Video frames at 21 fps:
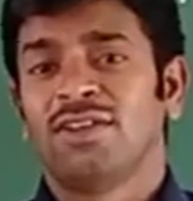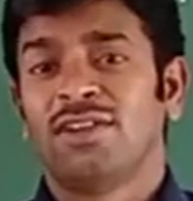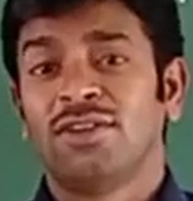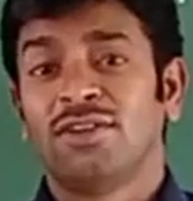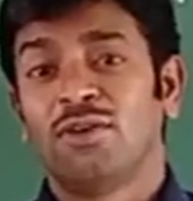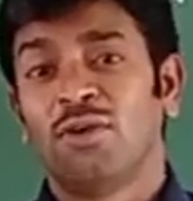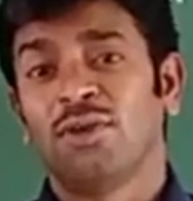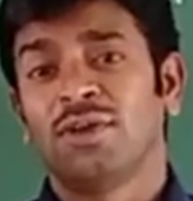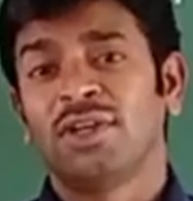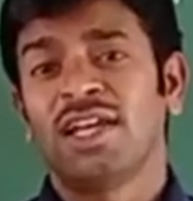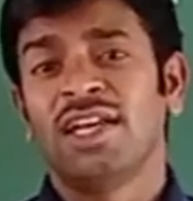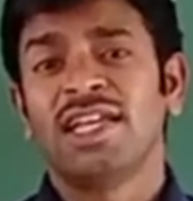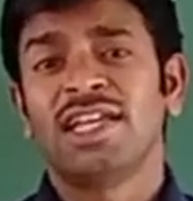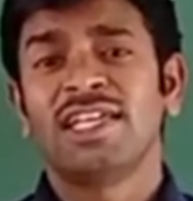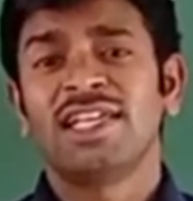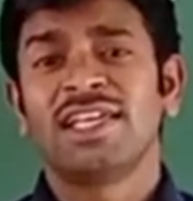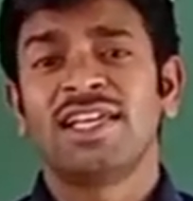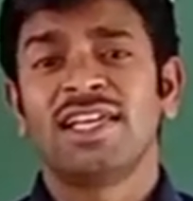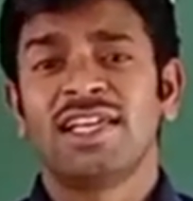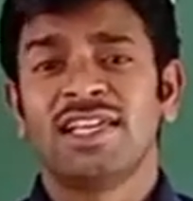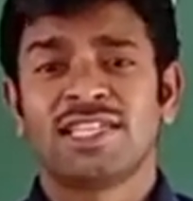
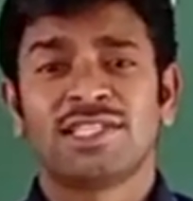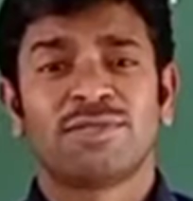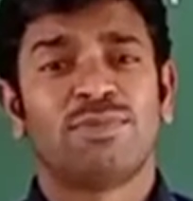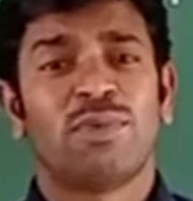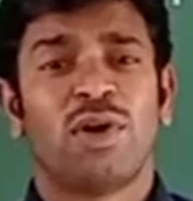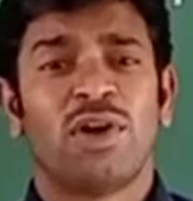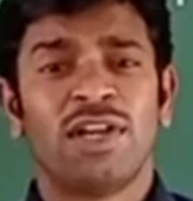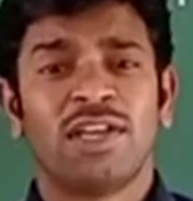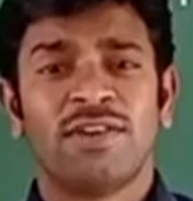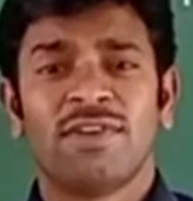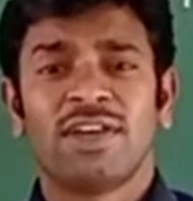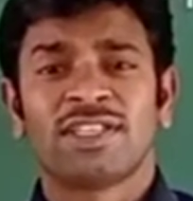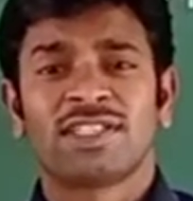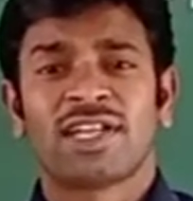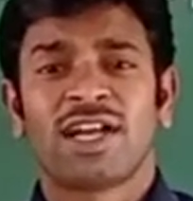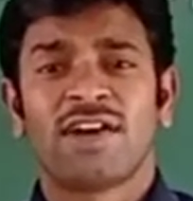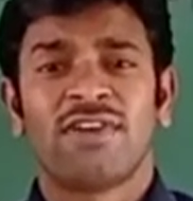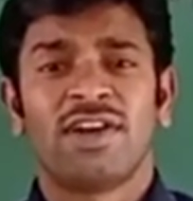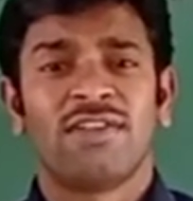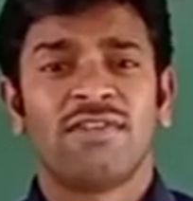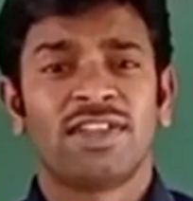Totally his body was
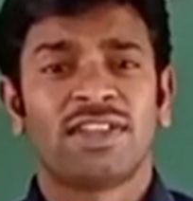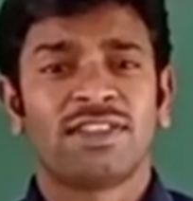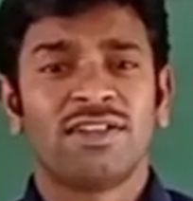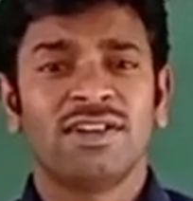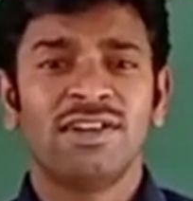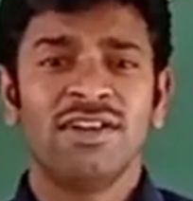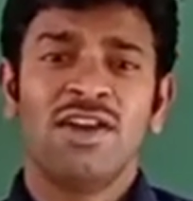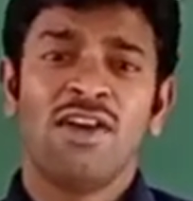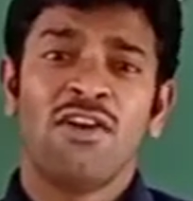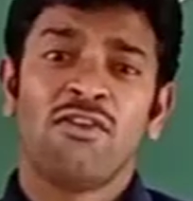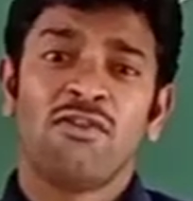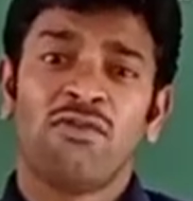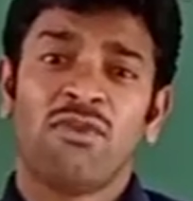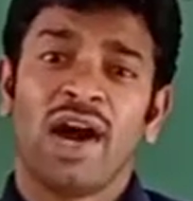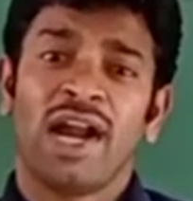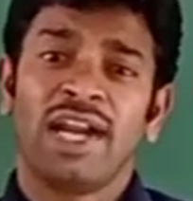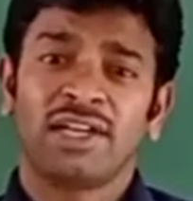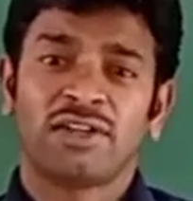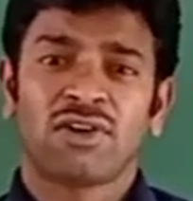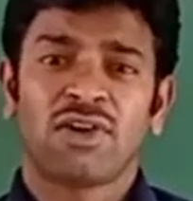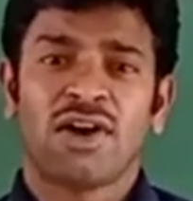covered with the
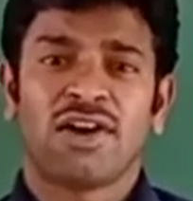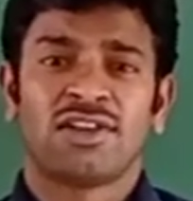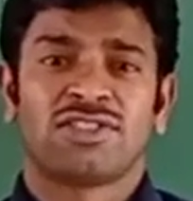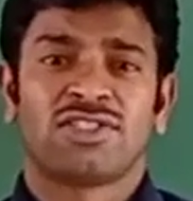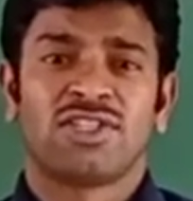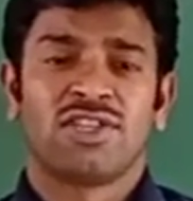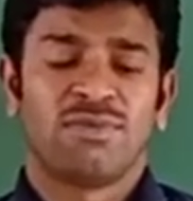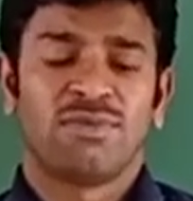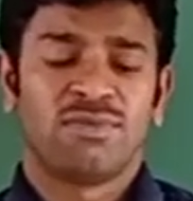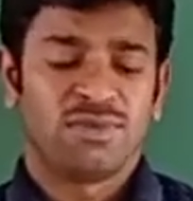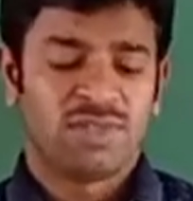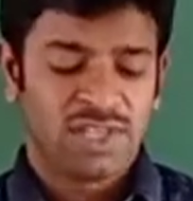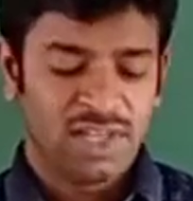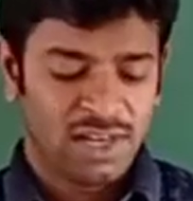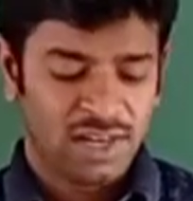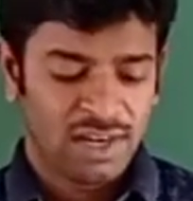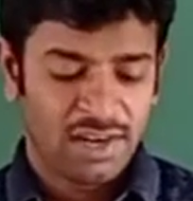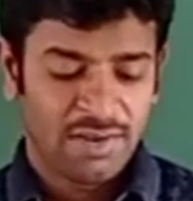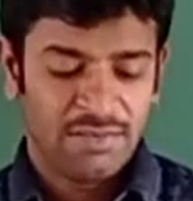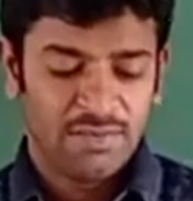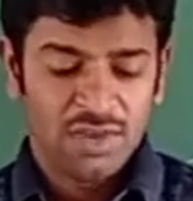white costume,
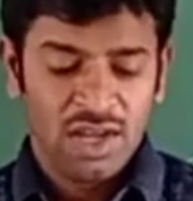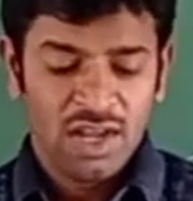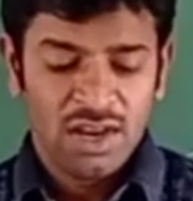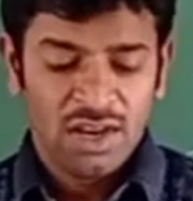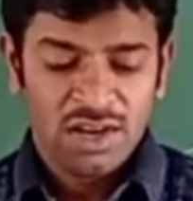children.